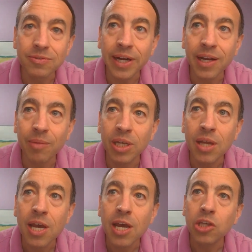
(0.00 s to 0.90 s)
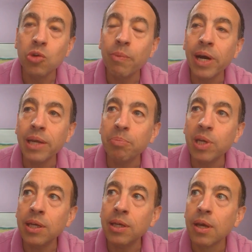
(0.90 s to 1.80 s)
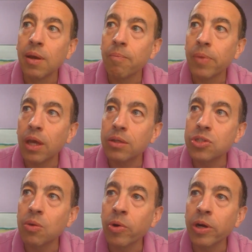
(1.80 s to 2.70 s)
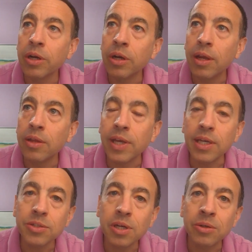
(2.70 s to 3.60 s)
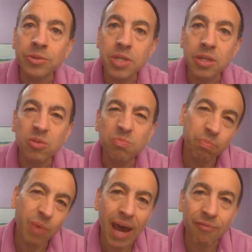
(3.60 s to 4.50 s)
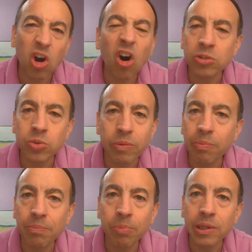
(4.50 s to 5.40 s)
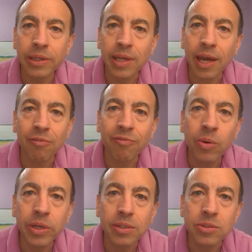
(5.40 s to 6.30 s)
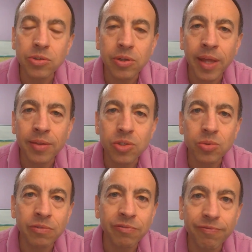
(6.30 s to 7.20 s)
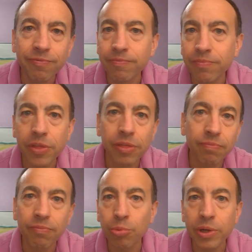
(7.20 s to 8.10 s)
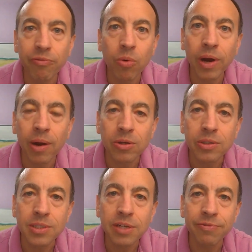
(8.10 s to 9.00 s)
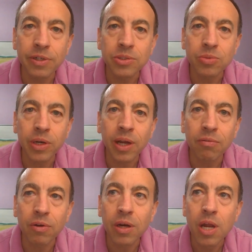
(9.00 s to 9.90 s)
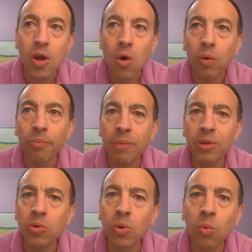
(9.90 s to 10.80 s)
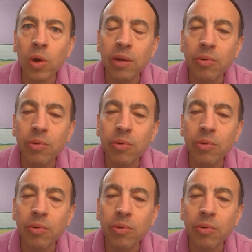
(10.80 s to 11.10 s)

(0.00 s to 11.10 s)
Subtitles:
right? I mean, you might be somewhere in the East Coast and you'd have calls with people in California. And so you had this sort of 3-4 hour difference, whatever. Or maybe you were working